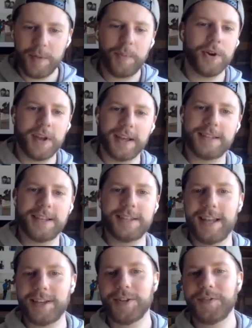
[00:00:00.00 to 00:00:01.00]
podcast.
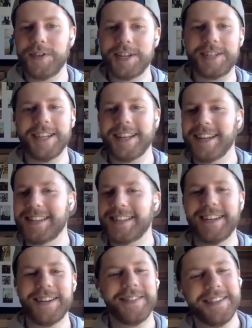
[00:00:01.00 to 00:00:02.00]
That's your first thing you need to
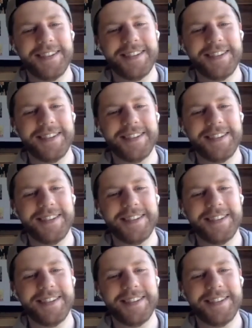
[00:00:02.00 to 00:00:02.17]
do.